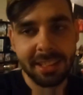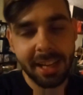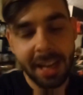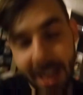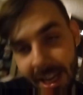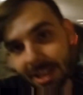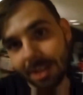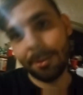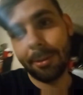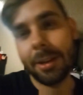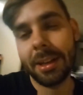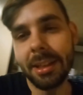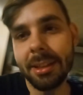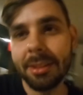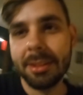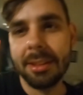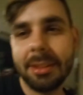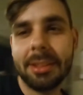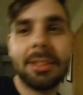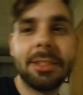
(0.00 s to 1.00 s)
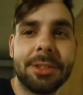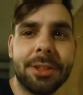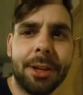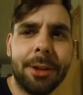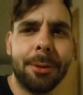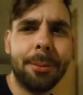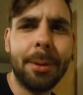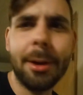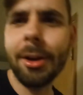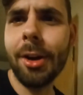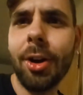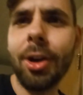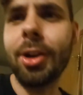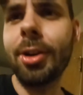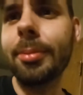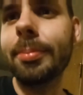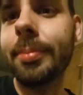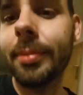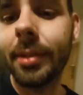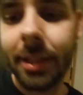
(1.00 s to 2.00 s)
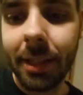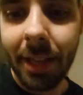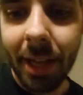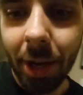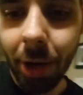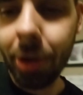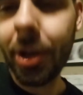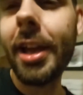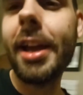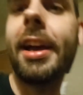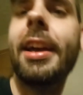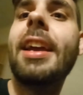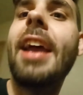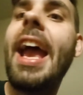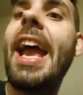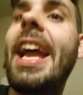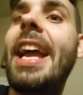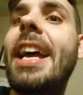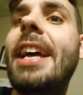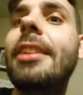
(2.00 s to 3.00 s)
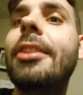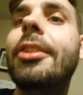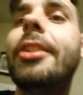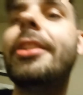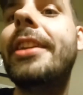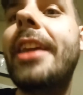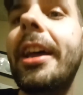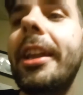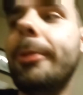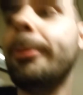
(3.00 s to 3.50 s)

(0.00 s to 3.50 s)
Anyway. So we're home. Oh yeah, and now that